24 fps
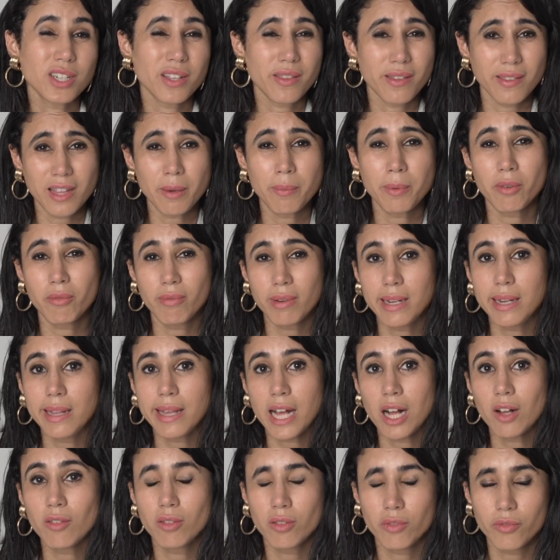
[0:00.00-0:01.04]
I think that'd be really
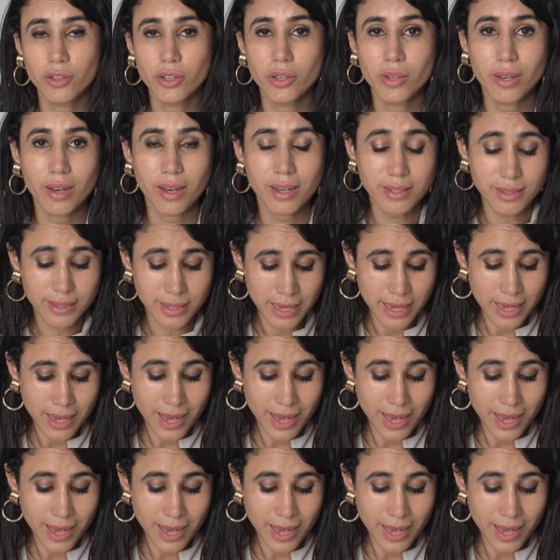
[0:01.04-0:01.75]
helpful for you guys